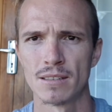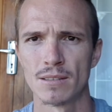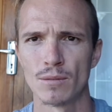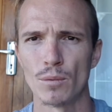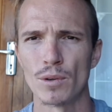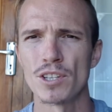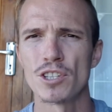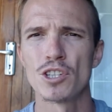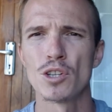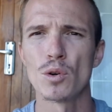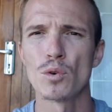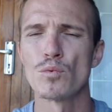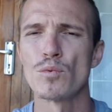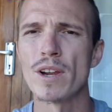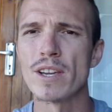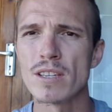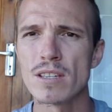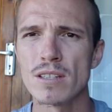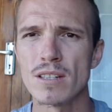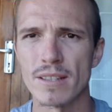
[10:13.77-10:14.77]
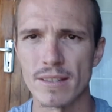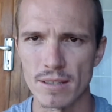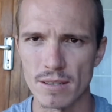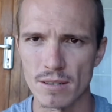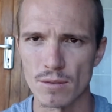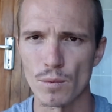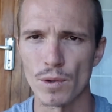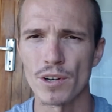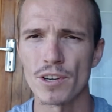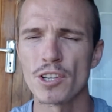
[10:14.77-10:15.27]
What is your
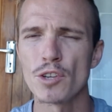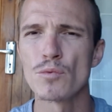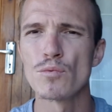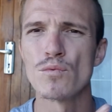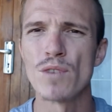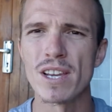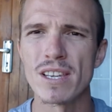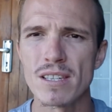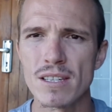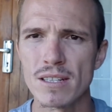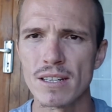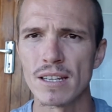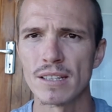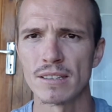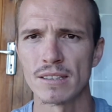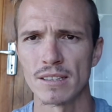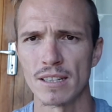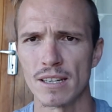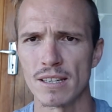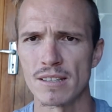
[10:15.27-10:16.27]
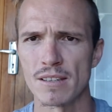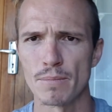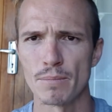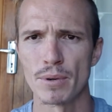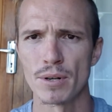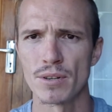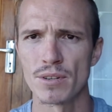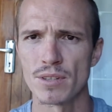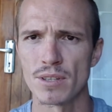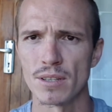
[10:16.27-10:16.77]
resonance? What are you resonating as a
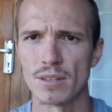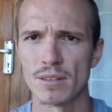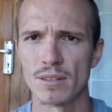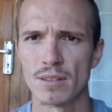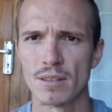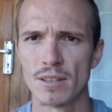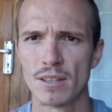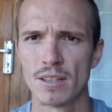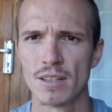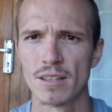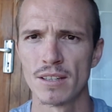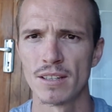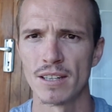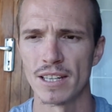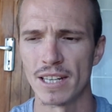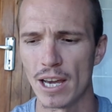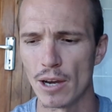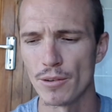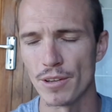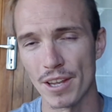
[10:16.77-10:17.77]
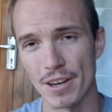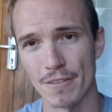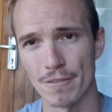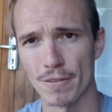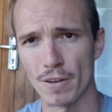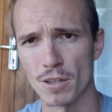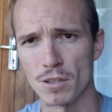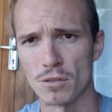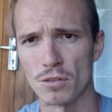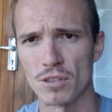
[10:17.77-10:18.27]
person? And how that
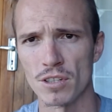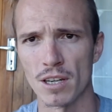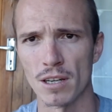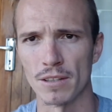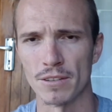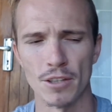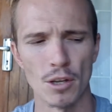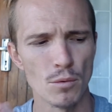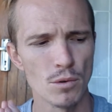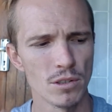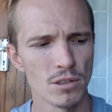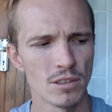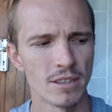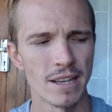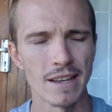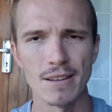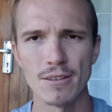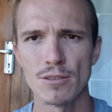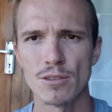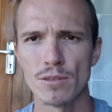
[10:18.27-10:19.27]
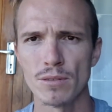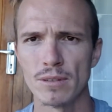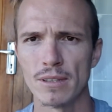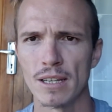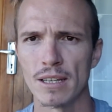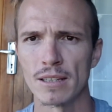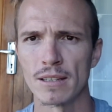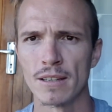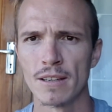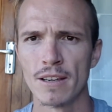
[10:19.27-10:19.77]
affects your child. No one tells you
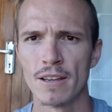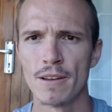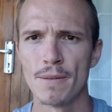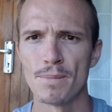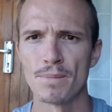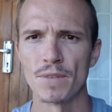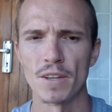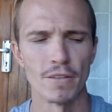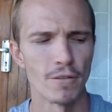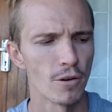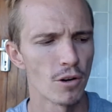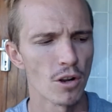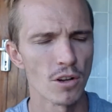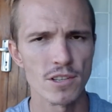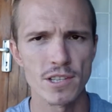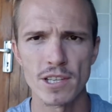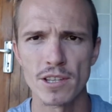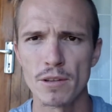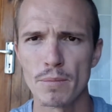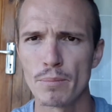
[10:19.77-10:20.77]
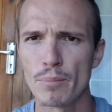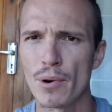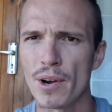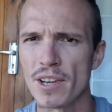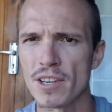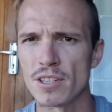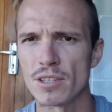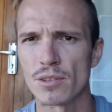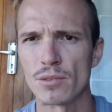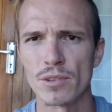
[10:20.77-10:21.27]
that if you're constantly
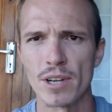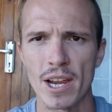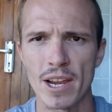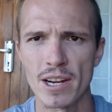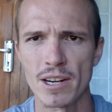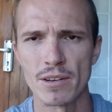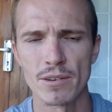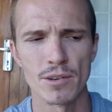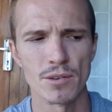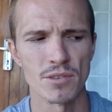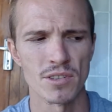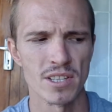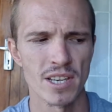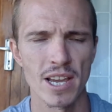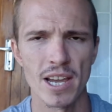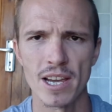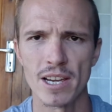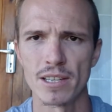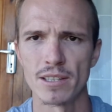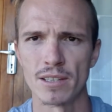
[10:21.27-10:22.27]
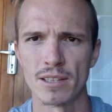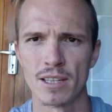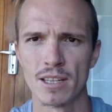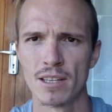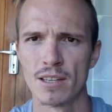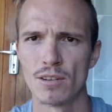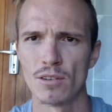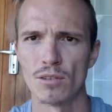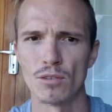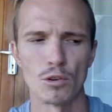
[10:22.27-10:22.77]
depressed or angry or sad
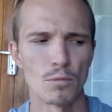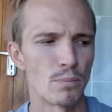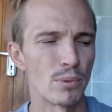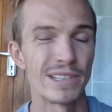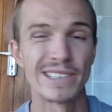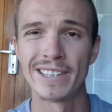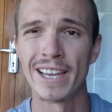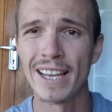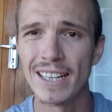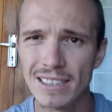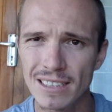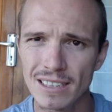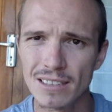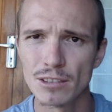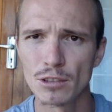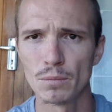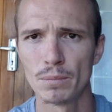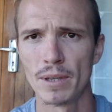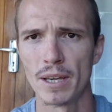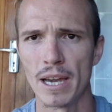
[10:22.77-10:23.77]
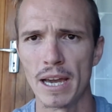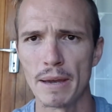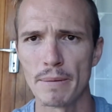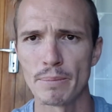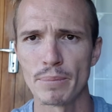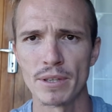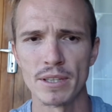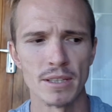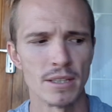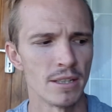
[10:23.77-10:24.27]
or pretending to be
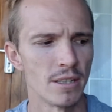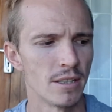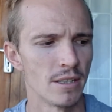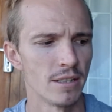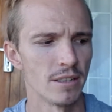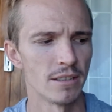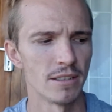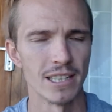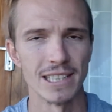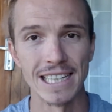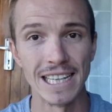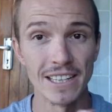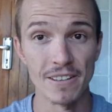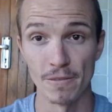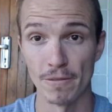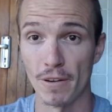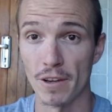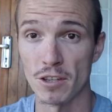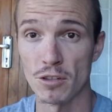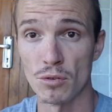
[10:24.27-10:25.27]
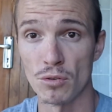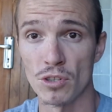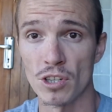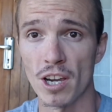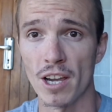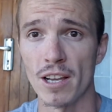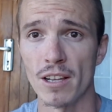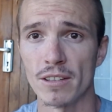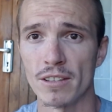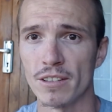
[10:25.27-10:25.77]
happy, that affects your
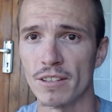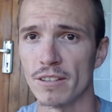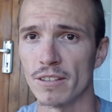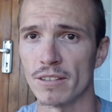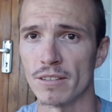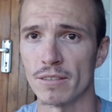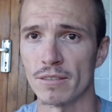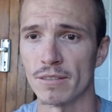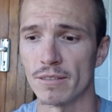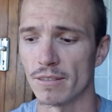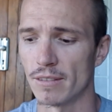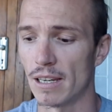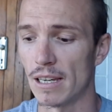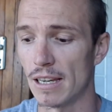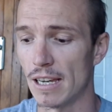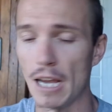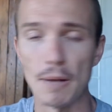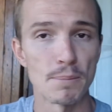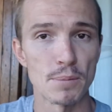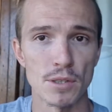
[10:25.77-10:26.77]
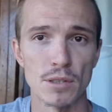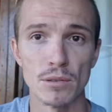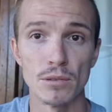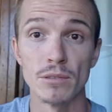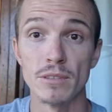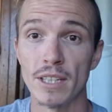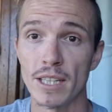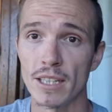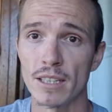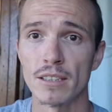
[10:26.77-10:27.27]
child in an
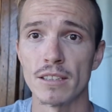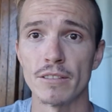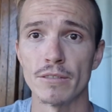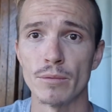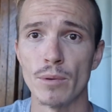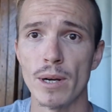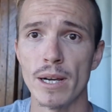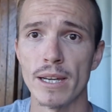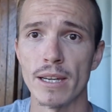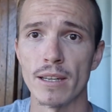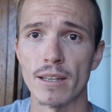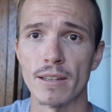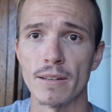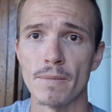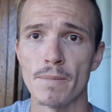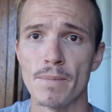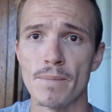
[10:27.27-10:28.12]
absolute negative way.